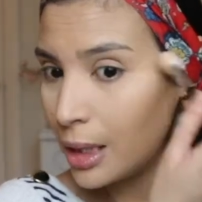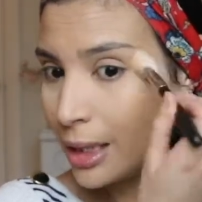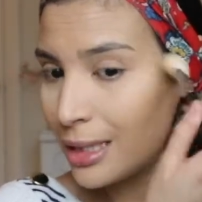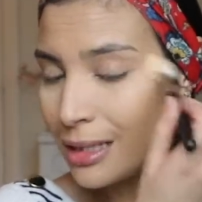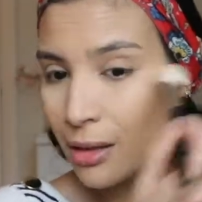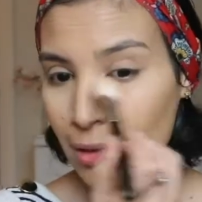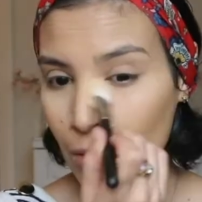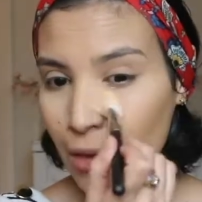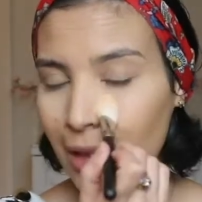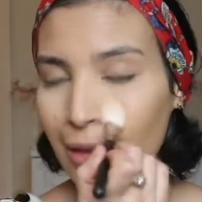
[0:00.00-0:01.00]
It
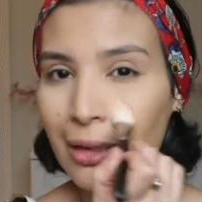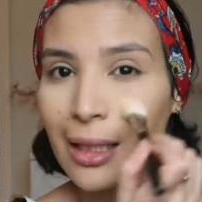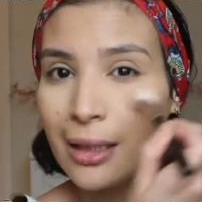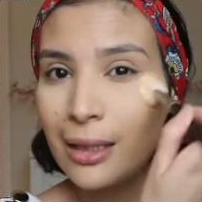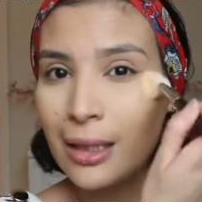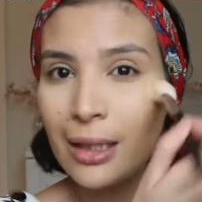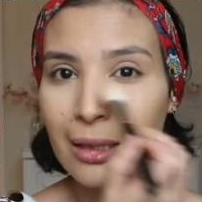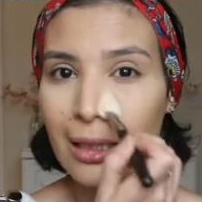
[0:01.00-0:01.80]
doesn't look cakey,